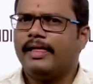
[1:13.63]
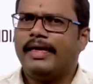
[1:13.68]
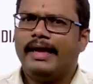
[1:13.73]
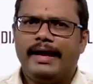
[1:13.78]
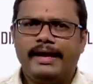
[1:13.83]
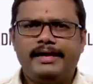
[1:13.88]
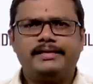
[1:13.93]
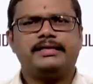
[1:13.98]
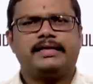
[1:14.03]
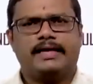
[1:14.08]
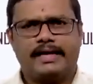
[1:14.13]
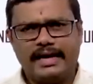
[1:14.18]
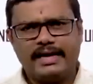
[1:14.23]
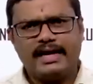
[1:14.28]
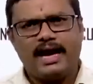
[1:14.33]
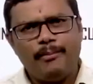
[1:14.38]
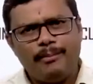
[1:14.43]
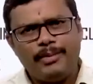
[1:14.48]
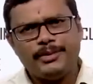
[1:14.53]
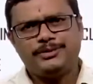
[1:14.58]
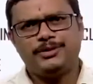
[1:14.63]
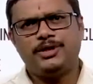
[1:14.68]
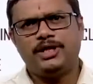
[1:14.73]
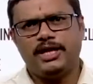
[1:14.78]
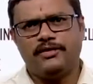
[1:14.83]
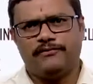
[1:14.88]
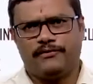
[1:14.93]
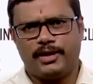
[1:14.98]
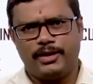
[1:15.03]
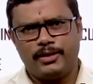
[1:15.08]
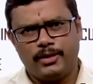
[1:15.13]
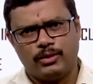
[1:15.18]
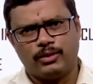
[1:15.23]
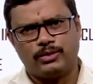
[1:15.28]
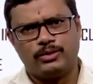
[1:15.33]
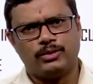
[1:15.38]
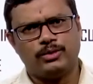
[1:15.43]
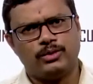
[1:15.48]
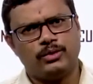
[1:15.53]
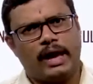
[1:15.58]
it's a great opportunity for you
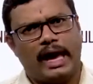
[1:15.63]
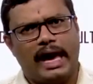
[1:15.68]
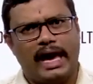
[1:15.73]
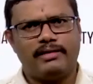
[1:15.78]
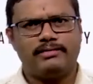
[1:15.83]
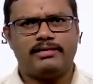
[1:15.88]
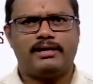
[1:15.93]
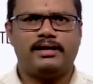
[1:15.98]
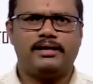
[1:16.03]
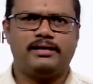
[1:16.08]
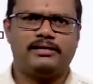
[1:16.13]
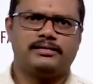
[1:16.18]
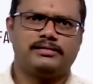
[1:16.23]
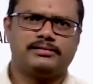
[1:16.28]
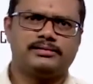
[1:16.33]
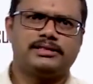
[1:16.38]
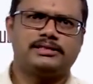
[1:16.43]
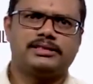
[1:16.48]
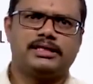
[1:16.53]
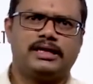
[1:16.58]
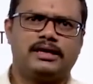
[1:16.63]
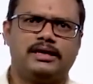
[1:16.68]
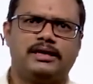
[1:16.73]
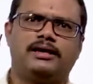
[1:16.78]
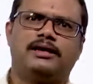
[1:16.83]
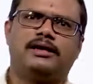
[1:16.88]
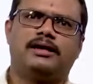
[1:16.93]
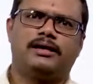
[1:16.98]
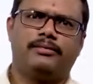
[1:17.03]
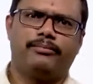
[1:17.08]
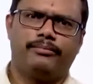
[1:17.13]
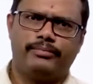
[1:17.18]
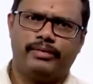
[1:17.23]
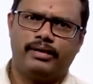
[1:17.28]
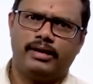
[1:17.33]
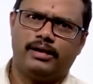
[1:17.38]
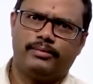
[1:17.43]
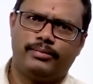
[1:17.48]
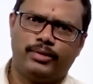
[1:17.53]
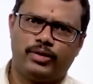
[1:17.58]
to have such
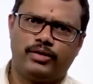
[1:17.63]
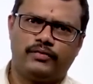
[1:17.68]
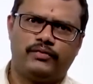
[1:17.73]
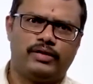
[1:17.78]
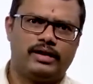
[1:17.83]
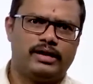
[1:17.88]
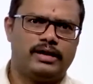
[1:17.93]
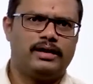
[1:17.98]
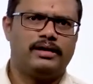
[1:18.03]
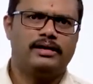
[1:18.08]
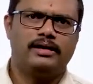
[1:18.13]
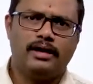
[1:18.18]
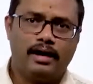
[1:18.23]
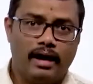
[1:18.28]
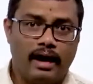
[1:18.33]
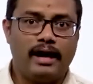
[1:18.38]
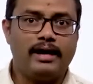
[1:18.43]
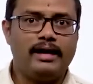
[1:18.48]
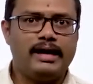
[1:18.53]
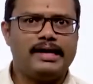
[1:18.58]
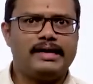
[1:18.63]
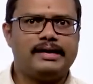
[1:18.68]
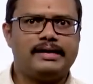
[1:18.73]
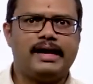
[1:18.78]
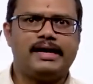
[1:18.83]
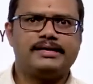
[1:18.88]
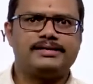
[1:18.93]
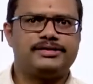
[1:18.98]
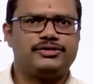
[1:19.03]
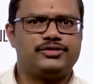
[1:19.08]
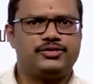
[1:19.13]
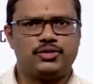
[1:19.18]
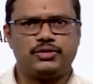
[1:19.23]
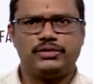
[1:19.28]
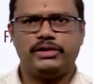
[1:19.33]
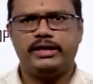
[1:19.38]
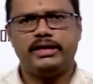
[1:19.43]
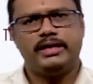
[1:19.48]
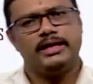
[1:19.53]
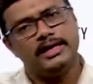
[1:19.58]
a beautiful online classes through
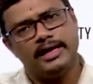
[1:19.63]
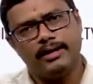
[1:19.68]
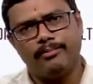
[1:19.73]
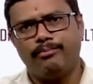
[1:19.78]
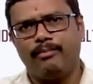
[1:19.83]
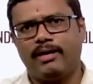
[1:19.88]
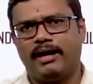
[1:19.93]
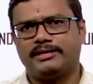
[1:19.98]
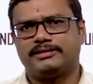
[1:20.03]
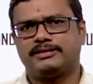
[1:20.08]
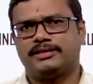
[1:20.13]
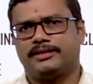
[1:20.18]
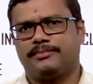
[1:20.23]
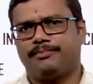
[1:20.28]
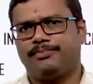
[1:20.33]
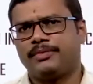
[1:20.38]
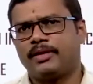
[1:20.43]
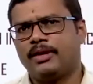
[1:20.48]
the Yupp Master.